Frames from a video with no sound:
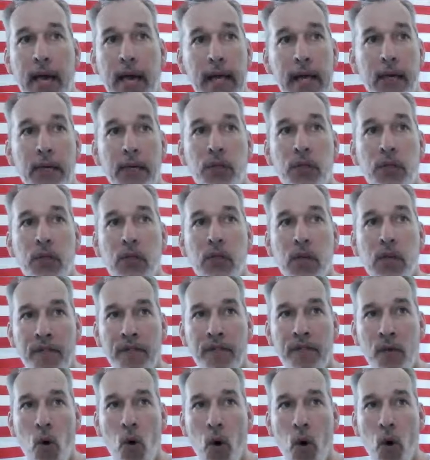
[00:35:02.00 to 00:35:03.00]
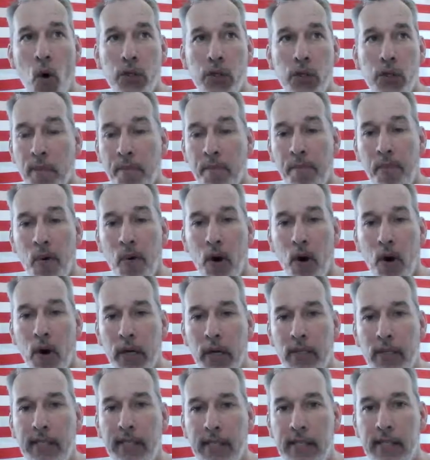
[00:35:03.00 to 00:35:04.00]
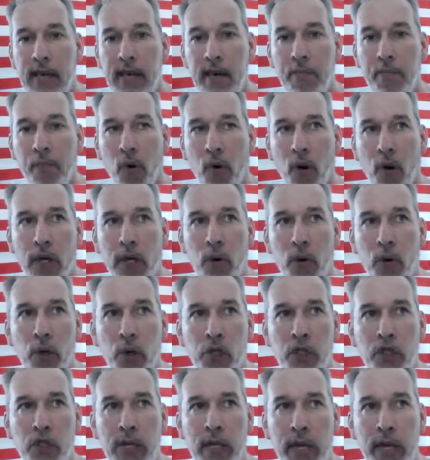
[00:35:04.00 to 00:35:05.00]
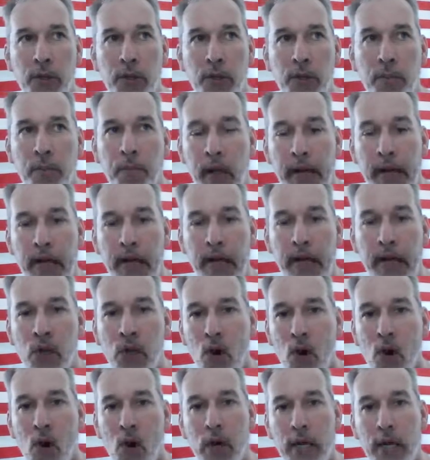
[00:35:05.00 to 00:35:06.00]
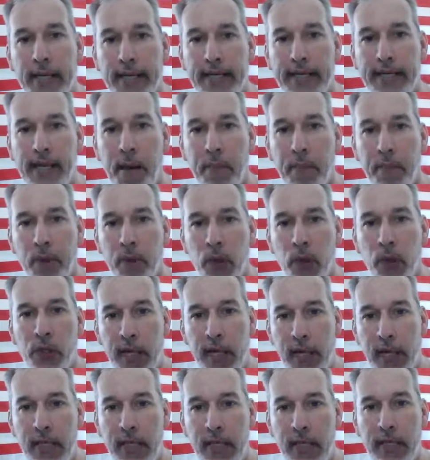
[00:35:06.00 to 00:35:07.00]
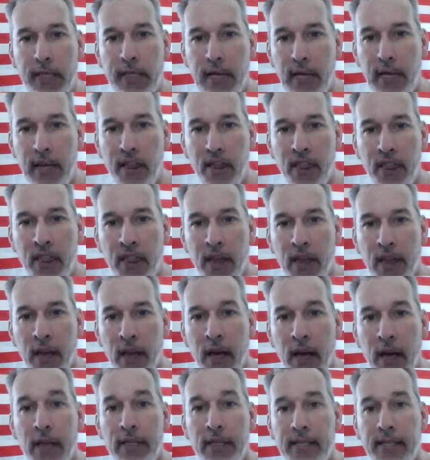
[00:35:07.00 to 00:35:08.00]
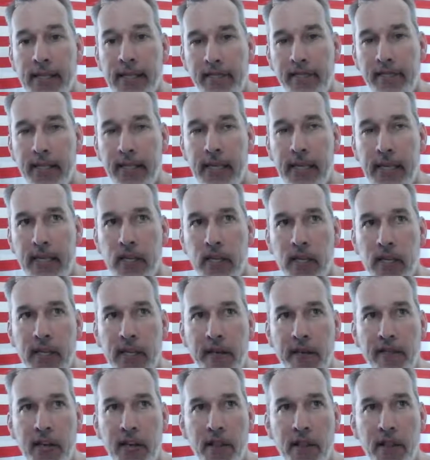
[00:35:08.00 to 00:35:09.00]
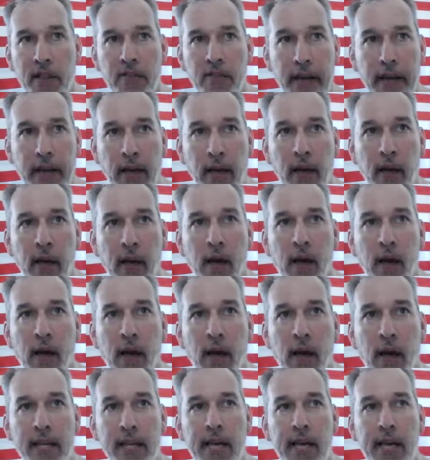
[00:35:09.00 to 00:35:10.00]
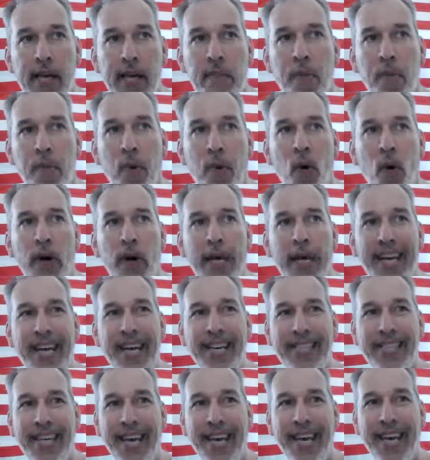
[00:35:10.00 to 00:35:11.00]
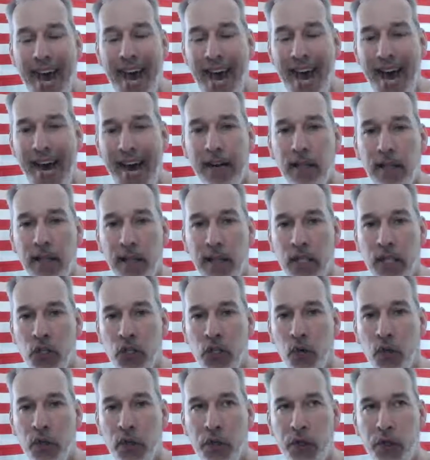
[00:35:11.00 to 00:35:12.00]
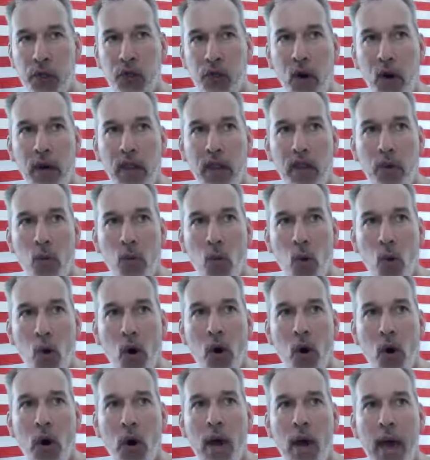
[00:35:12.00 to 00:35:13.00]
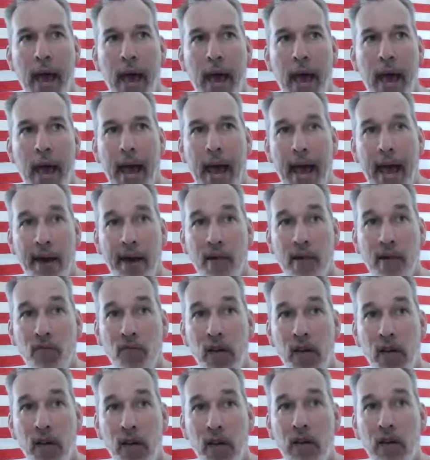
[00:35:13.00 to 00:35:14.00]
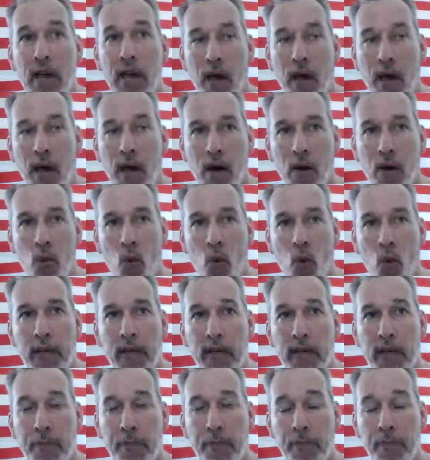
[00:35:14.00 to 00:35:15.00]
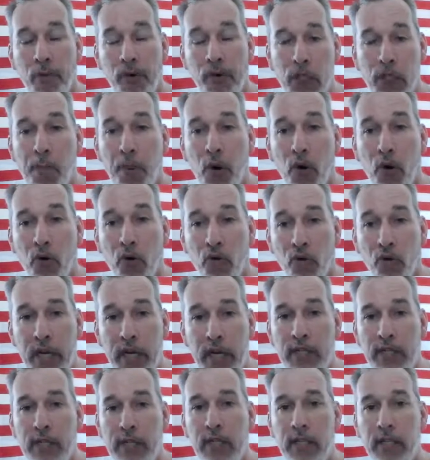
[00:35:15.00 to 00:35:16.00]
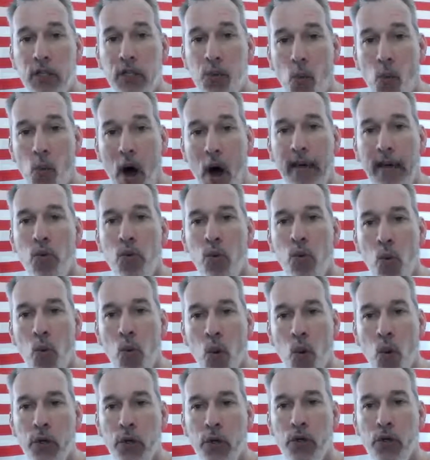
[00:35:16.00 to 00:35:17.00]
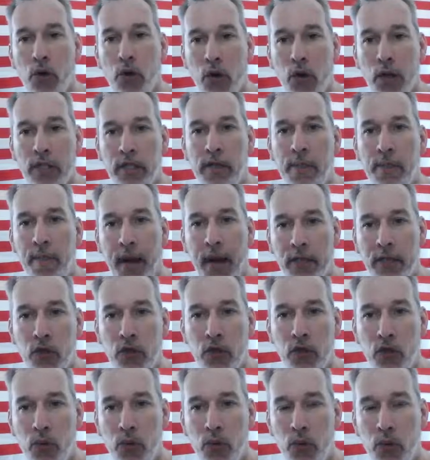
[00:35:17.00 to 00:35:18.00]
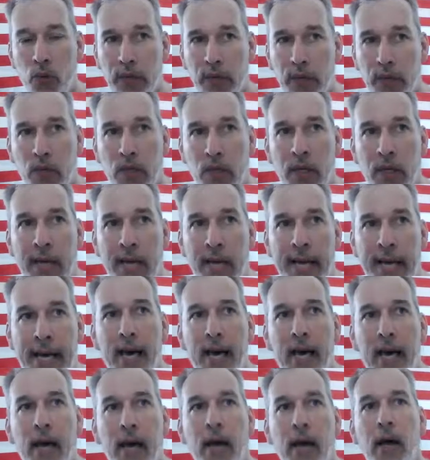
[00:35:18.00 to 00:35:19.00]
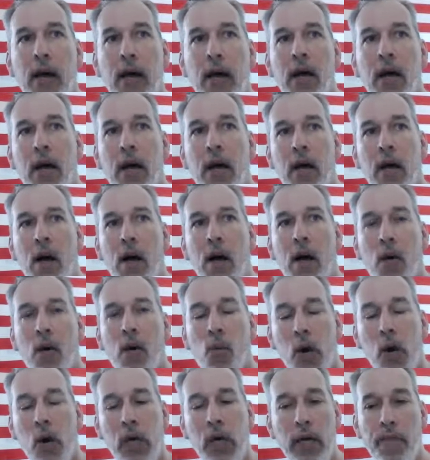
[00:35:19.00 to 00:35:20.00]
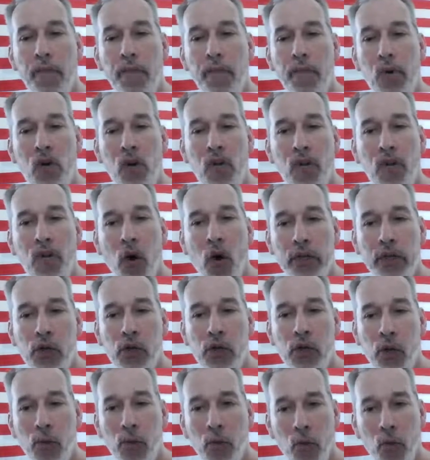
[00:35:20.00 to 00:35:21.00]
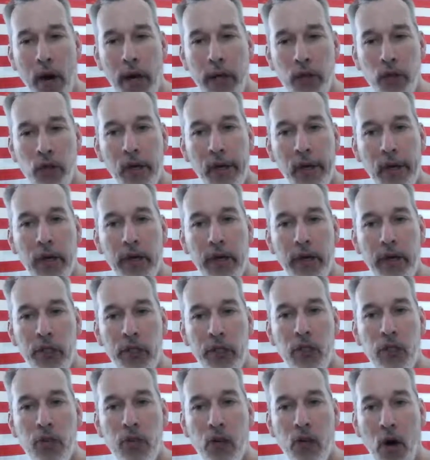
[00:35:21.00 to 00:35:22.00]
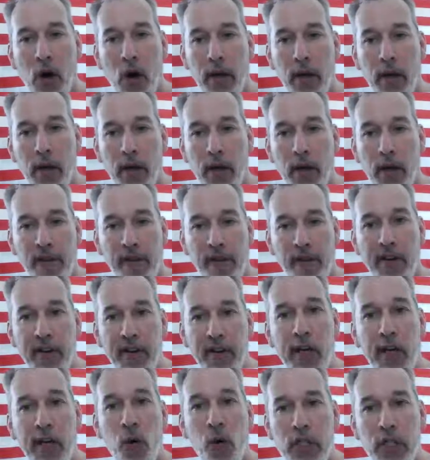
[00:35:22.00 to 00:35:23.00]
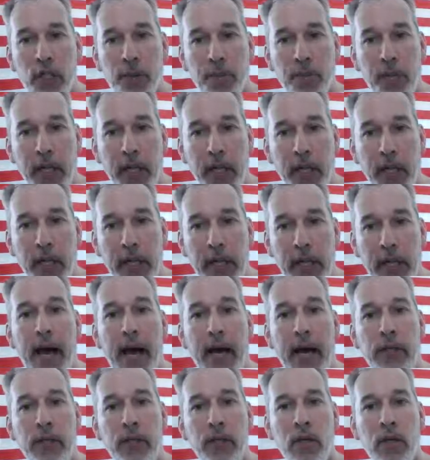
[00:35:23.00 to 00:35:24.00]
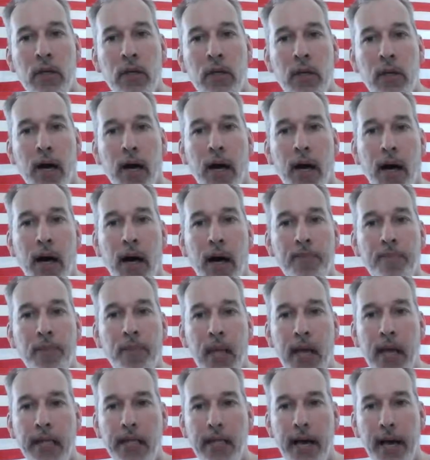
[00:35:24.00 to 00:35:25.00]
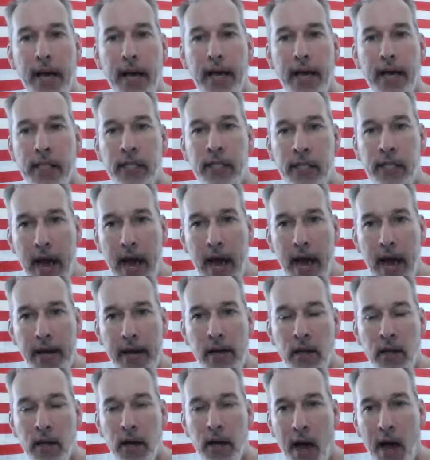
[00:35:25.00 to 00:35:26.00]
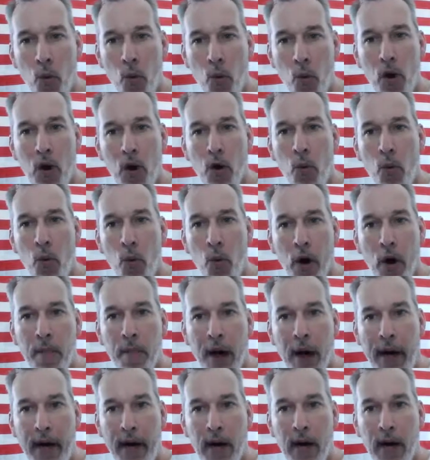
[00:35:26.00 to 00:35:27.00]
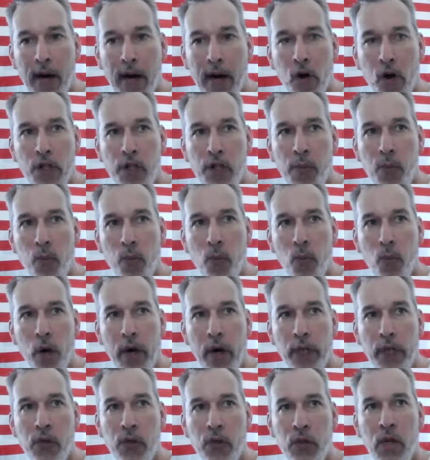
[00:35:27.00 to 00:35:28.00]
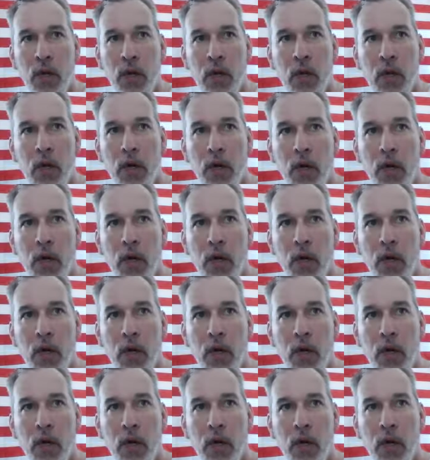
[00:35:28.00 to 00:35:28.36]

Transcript: is, of course, the Boston Tea Party, which takes place on December 16th, 1773. The Tea Party is a catalyst for the start of the war, and really one of the principal reasons why the war starts in Massachusetts. We're going to move on to, we're actually going to start, if you have any questions, please ask. And yes, Ned, I will wear my Carson Wentz